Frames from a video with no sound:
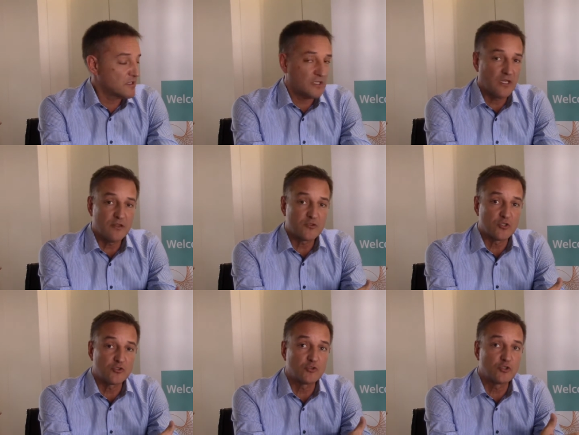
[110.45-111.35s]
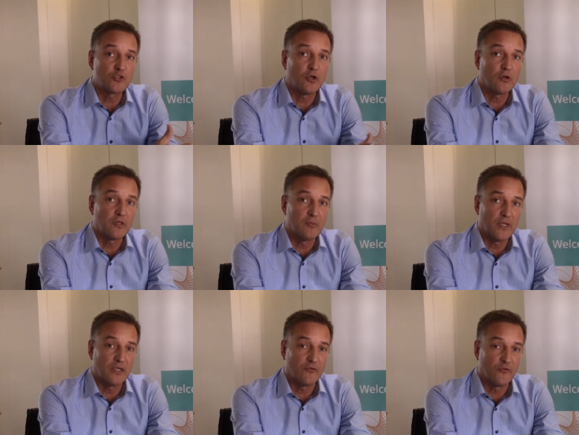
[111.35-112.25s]
I think there's a strong
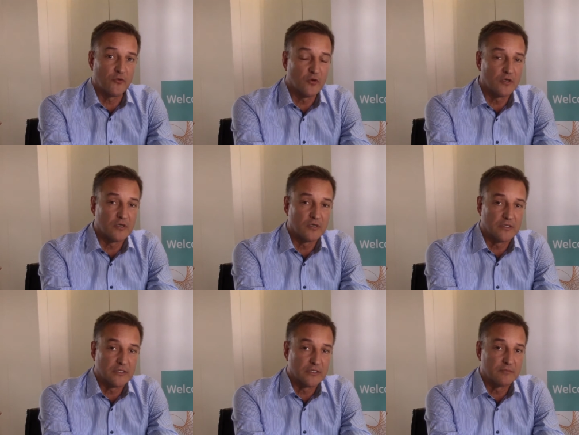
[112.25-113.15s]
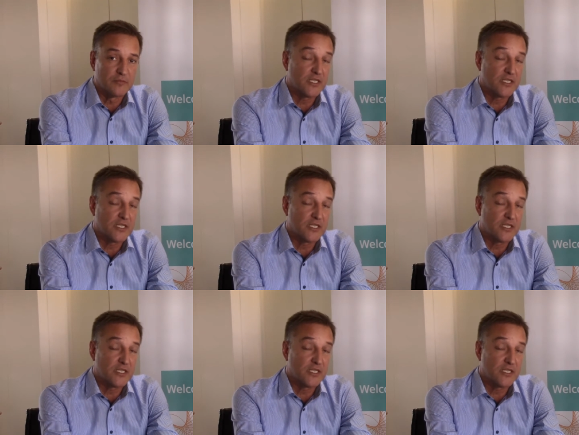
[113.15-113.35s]
demand for um,